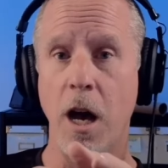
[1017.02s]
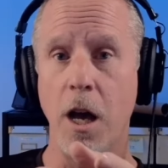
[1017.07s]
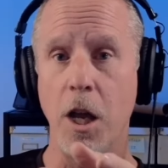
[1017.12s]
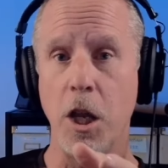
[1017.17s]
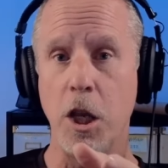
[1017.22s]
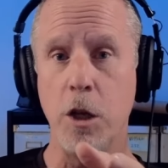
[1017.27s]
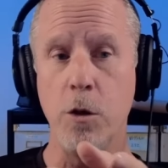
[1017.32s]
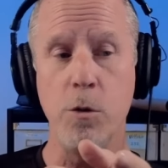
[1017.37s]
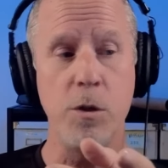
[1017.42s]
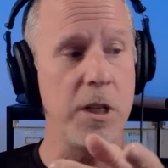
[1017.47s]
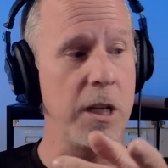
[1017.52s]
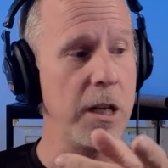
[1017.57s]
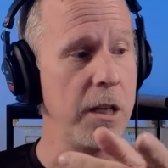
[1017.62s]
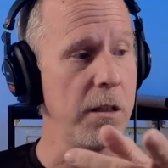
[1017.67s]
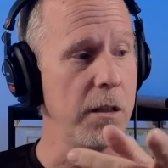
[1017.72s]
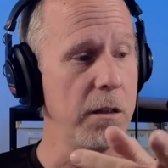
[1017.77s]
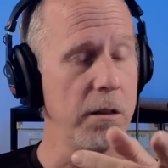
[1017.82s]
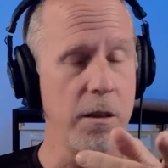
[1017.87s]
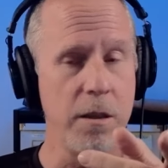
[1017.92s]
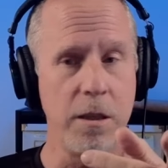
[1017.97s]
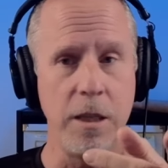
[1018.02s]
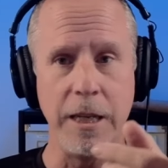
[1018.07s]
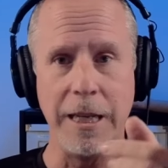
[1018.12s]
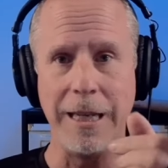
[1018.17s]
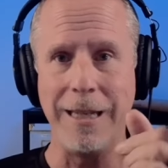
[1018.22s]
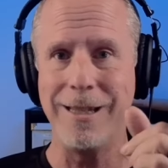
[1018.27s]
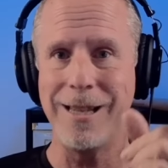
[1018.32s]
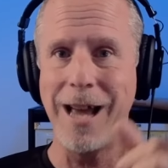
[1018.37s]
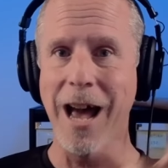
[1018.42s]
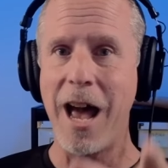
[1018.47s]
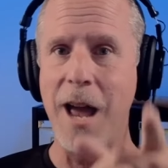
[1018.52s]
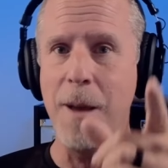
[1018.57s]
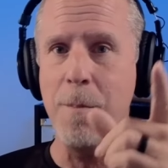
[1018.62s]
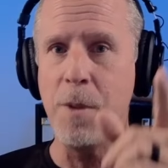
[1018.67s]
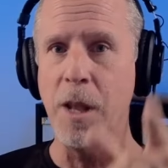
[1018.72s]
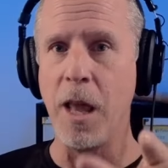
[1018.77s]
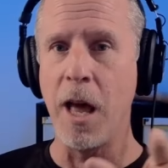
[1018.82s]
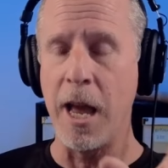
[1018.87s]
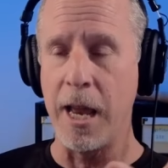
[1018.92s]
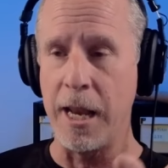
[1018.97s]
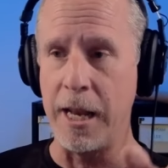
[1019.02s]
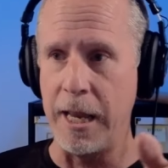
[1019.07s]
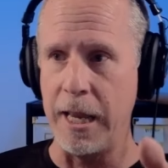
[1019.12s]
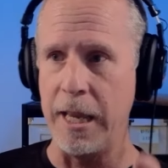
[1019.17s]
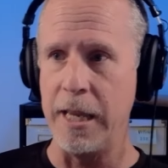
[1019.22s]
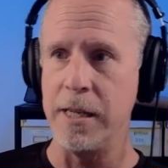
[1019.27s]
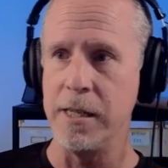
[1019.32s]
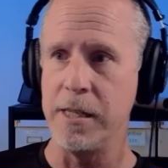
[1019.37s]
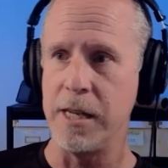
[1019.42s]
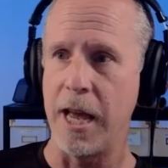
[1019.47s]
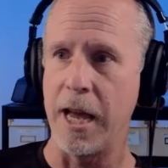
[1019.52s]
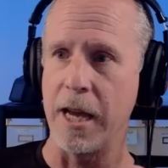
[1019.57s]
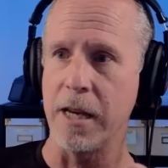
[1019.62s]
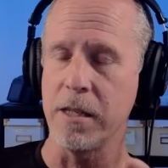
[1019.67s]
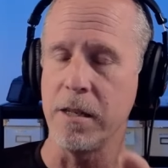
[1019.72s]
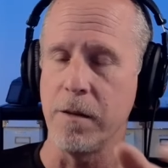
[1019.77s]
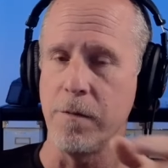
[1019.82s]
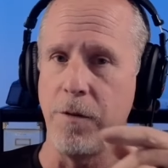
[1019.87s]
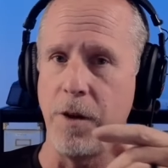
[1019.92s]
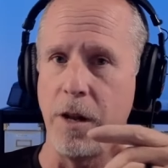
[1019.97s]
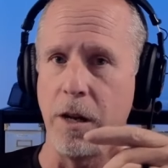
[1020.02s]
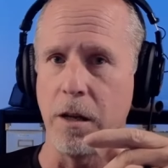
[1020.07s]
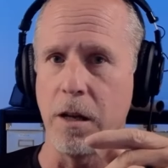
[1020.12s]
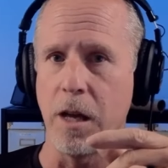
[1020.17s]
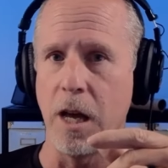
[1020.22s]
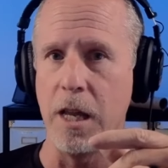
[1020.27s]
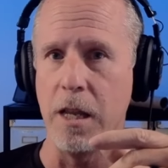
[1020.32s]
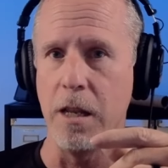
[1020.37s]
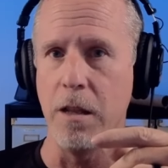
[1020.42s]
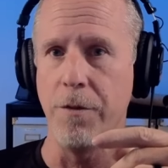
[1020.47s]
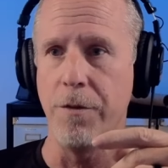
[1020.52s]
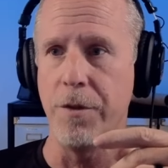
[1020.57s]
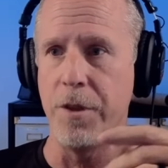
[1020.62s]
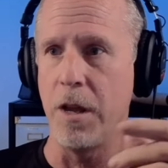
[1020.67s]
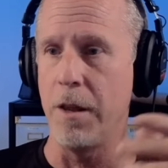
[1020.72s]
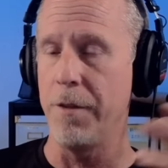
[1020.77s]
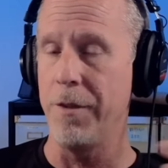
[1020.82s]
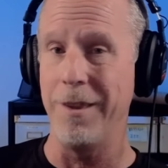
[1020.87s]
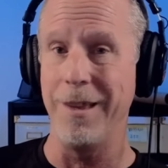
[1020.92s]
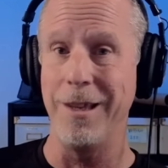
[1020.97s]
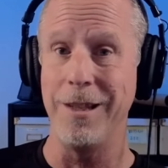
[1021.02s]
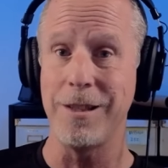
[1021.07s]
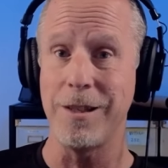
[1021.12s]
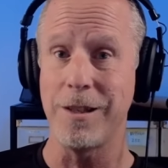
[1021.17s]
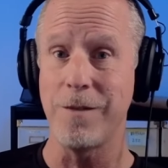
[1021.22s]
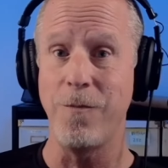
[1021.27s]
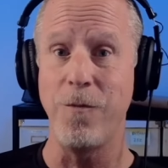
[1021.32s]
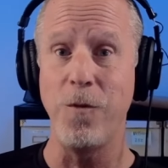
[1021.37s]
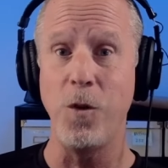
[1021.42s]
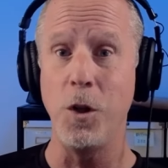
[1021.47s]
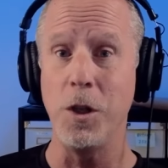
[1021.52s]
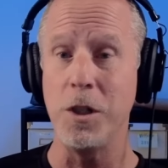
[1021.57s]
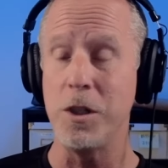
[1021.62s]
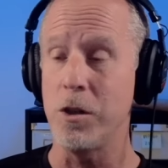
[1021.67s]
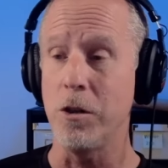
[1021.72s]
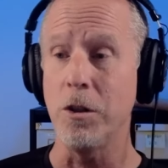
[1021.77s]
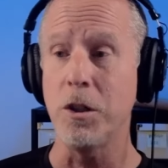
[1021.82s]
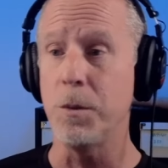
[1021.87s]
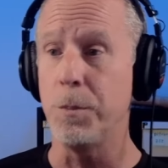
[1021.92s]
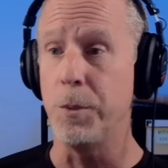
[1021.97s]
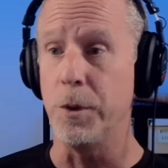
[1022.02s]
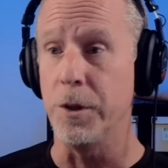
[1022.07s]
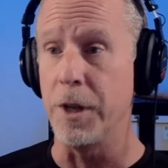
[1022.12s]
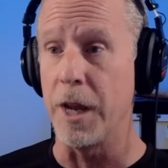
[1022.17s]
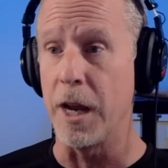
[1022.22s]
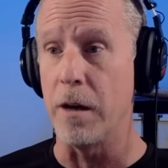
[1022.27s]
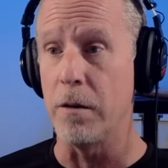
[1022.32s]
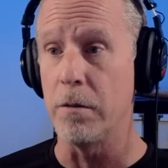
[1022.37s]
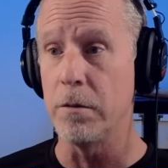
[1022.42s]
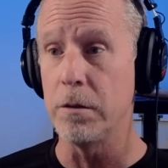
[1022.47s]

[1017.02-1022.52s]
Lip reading: using the timeline index in Final Cut, it's fully searchable now.